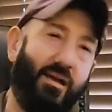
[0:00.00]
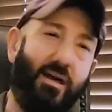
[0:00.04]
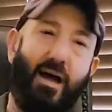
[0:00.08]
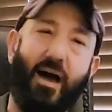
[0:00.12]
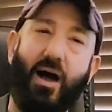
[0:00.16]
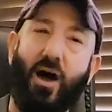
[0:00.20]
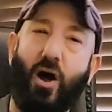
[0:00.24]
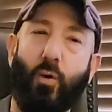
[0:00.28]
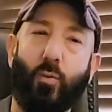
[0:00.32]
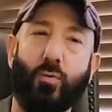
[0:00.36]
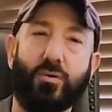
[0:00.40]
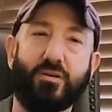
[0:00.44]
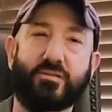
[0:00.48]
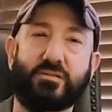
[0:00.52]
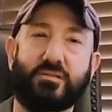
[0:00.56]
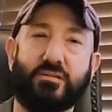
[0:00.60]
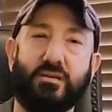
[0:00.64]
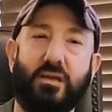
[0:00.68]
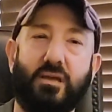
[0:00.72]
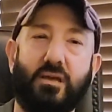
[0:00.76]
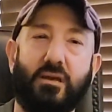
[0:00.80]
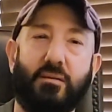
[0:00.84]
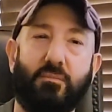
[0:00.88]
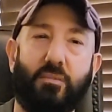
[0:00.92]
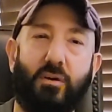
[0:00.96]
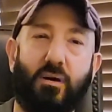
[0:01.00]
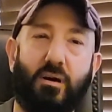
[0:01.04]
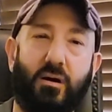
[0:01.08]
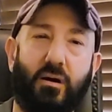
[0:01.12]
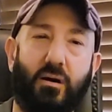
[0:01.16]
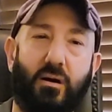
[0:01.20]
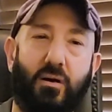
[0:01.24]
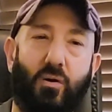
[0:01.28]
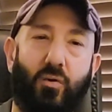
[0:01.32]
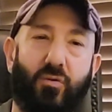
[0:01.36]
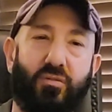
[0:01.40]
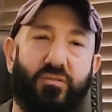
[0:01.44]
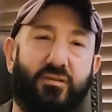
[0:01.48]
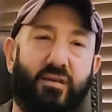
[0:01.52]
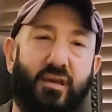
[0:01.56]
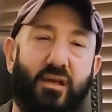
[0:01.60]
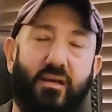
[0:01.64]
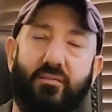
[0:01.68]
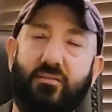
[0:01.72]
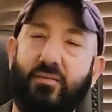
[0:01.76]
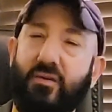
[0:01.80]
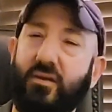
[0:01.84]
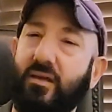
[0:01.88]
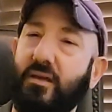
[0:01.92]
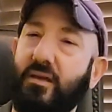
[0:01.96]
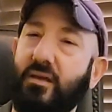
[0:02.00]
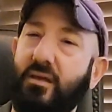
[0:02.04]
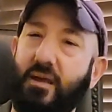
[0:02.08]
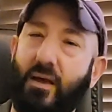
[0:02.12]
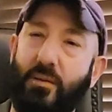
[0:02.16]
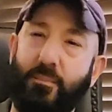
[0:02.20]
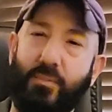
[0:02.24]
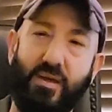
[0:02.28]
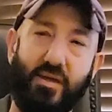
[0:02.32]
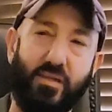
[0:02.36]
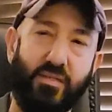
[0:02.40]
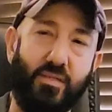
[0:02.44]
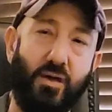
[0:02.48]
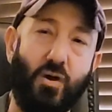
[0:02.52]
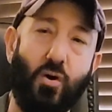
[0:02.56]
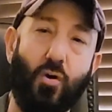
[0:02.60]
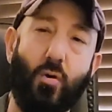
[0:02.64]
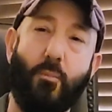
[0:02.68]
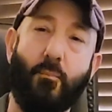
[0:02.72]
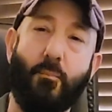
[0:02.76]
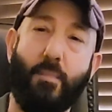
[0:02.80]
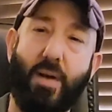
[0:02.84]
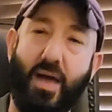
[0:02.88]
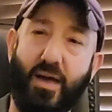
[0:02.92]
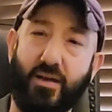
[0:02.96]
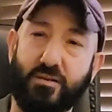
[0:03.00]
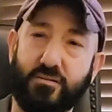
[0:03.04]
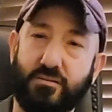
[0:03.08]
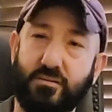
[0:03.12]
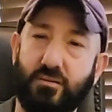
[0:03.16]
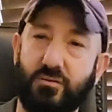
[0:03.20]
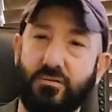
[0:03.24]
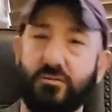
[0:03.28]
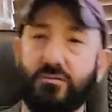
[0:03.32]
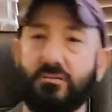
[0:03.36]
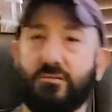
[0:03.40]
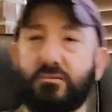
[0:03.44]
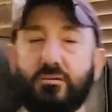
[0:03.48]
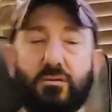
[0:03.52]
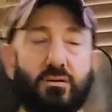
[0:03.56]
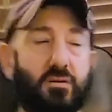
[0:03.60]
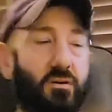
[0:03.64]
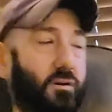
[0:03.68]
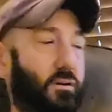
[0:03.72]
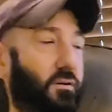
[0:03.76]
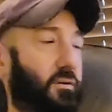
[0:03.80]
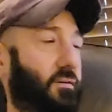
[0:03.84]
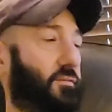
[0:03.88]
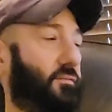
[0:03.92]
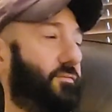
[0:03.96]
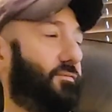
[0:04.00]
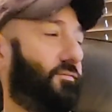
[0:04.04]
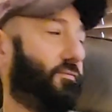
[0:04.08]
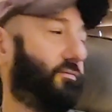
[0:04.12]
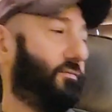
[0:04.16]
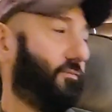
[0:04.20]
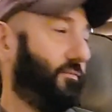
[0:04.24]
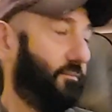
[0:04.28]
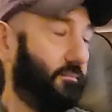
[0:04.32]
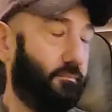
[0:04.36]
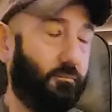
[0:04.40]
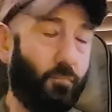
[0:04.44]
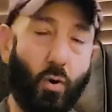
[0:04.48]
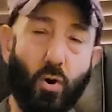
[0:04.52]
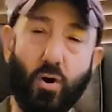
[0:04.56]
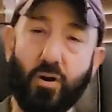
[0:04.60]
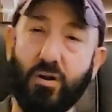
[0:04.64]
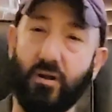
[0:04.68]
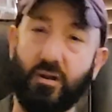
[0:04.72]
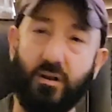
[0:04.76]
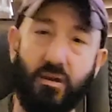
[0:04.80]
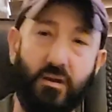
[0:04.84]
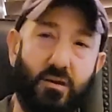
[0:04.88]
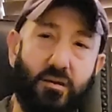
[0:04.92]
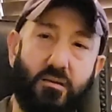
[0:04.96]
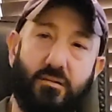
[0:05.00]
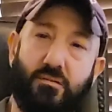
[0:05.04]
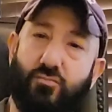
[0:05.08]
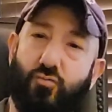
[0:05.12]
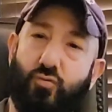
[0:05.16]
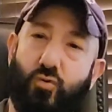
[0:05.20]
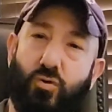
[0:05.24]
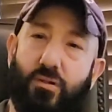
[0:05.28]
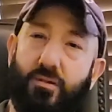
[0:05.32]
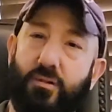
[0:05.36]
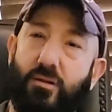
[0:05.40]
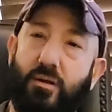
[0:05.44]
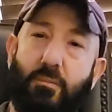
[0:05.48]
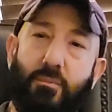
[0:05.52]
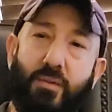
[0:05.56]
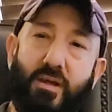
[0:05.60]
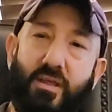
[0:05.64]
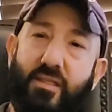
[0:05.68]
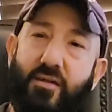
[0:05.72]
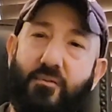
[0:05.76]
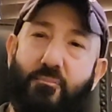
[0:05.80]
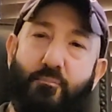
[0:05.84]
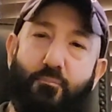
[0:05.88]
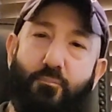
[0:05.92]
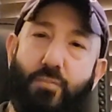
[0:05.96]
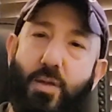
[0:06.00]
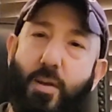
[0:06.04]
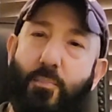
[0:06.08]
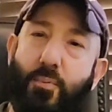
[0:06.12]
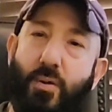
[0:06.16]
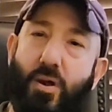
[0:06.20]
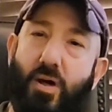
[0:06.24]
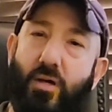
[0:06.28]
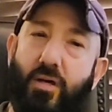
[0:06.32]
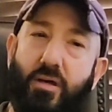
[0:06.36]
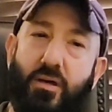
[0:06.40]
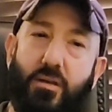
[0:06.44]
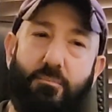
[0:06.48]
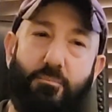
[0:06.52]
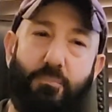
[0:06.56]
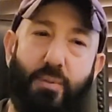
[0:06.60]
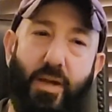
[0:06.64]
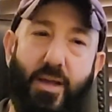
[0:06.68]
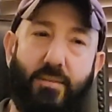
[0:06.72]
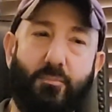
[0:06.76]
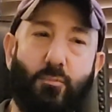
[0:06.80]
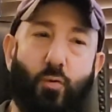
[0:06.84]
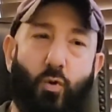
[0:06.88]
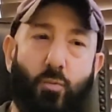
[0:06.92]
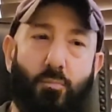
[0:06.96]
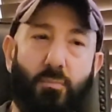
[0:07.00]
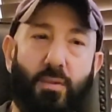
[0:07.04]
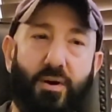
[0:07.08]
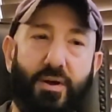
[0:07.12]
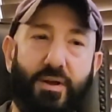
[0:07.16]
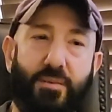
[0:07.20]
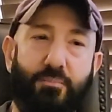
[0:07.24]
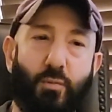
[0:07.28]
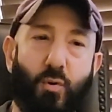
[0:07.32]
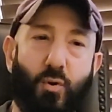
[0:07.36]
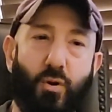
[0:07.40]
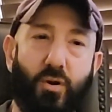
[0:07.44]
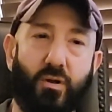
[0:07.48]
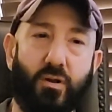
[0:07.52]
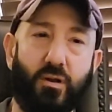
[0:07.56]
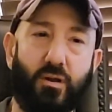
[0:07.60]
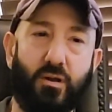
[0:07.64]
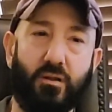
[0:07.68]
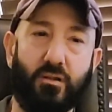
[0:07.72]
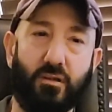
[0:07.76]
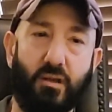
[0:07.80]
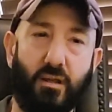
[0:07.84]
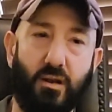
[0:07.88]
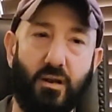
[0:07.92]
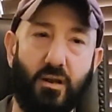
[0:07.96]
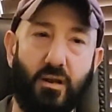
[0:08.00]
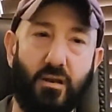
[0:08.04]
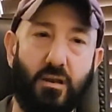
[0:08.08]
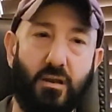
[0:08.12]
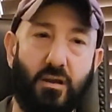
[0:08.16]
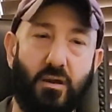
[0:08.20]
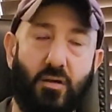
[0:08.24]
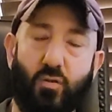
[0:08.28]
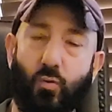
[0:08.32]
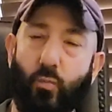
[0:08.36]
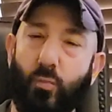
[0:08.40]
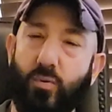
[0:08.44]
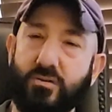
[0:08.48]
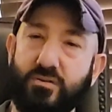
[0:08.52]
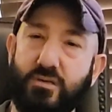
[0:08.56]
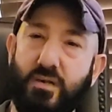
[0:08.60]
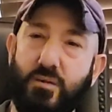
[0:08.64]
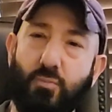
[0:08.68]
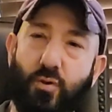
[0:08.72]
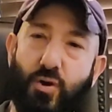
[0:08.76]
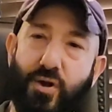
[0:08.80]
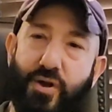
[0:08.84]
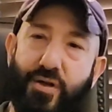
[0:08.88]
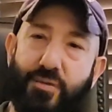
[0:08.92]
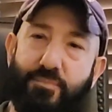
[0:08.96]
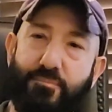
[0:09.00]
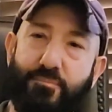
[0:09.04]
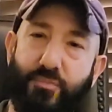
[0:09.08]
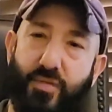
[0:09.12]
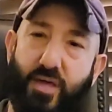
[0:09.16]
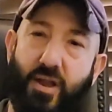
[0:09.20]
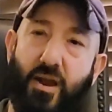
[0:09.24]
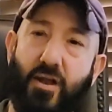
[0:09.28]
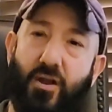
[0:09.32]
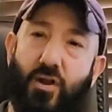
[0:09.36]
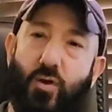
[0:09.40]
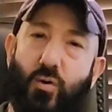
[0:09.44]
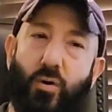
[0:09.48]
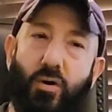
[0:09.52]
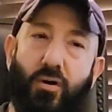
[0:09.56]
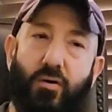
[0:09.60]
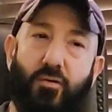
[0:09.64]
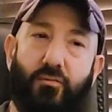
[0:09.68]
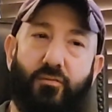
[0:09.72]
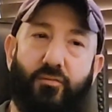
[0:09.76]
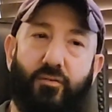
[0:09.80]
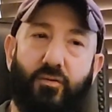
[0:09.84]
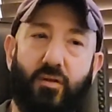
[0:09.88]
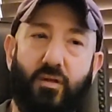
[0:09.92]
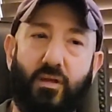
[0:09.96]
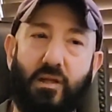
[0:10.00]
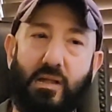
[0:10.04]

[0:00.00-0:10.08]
I always see them on TV. I mean, they are masters of marketing, really. I mean, they probably pay more money marketing than any other whiskey brand that I know of.